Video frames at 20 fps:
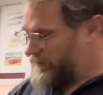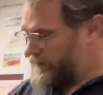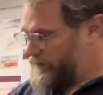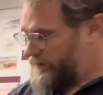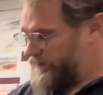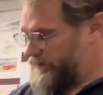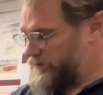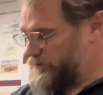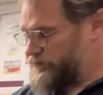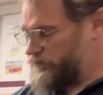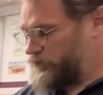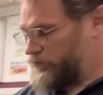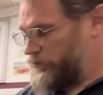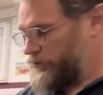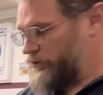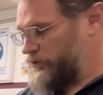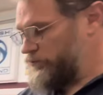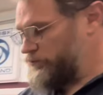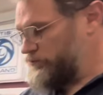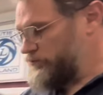These were
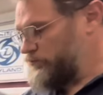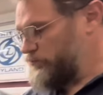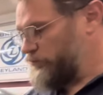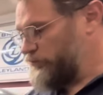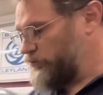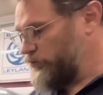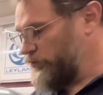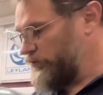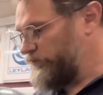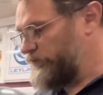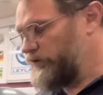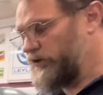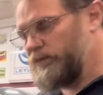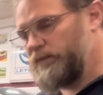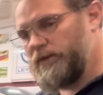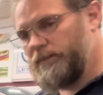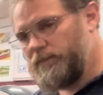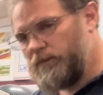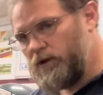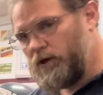used with dual
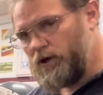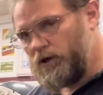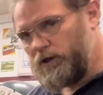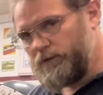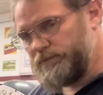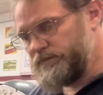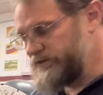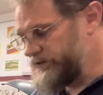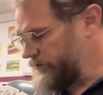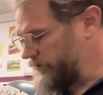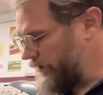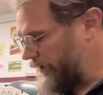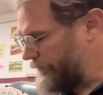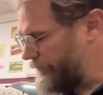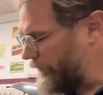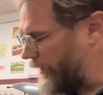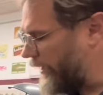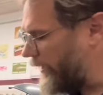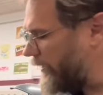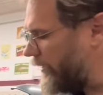filament bulbs. I'm
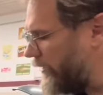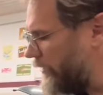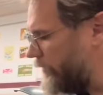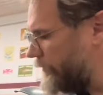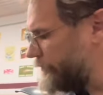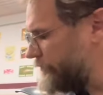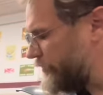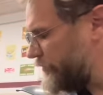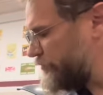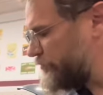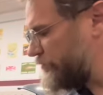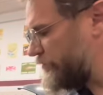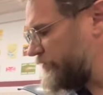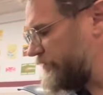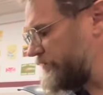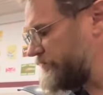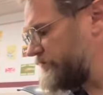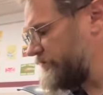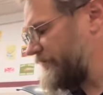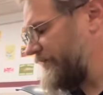not 100% sure
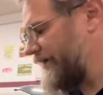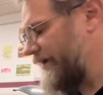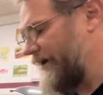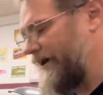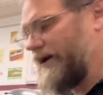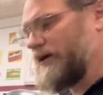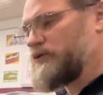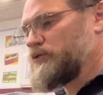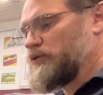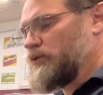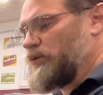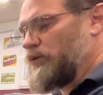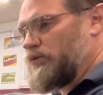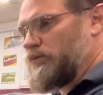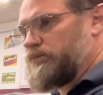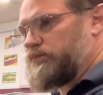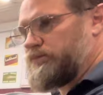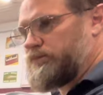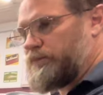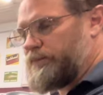these are the
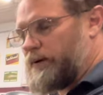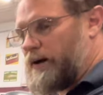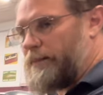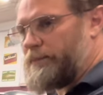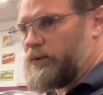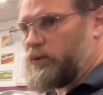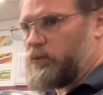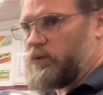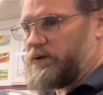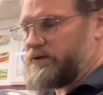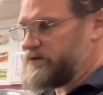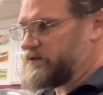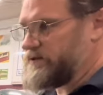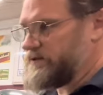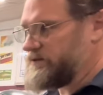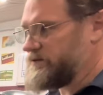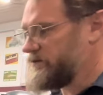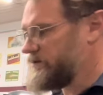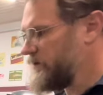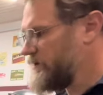actual proper ones
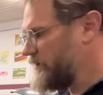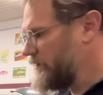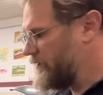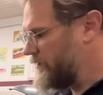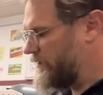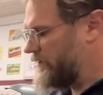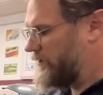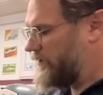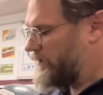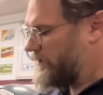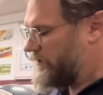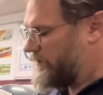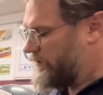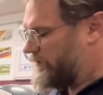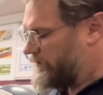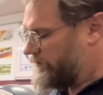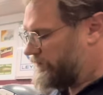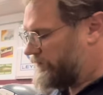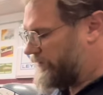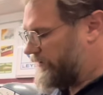because
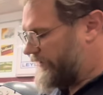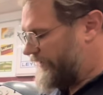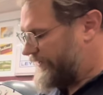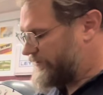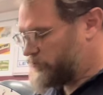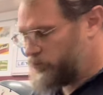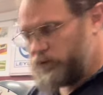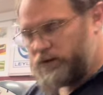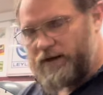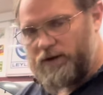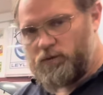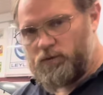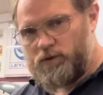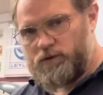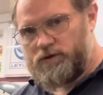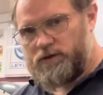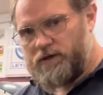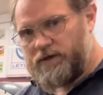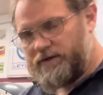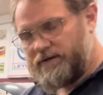the last one I
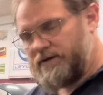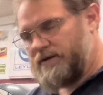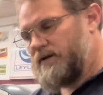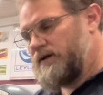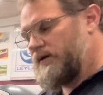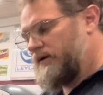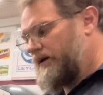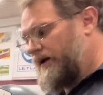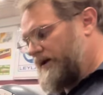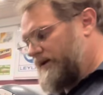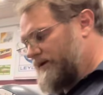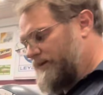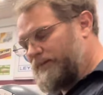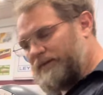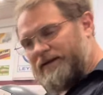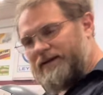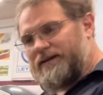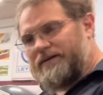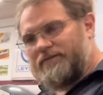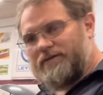worked on had
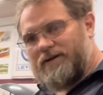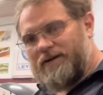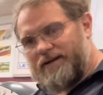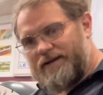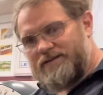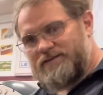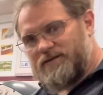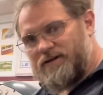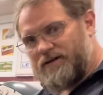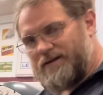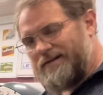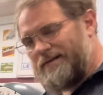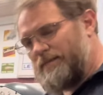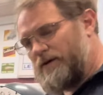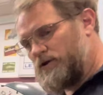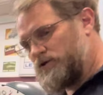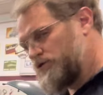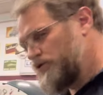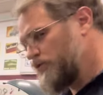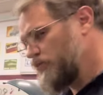completely different lights on it, and I'm
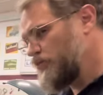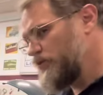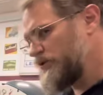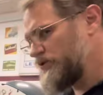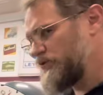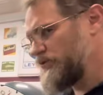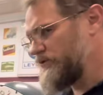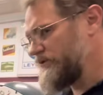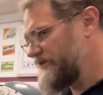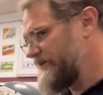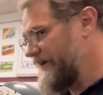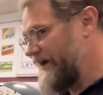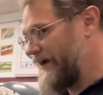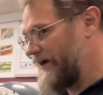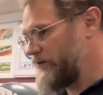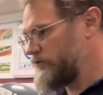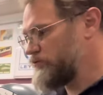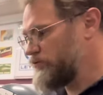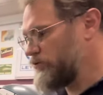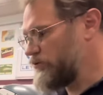not sure which one's the
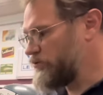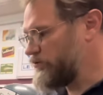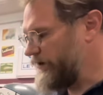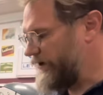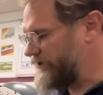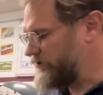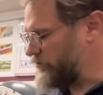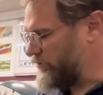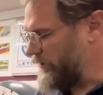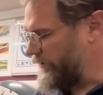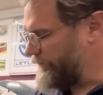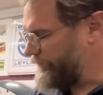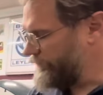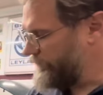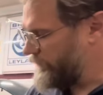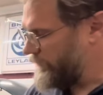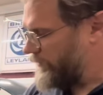actual correct one.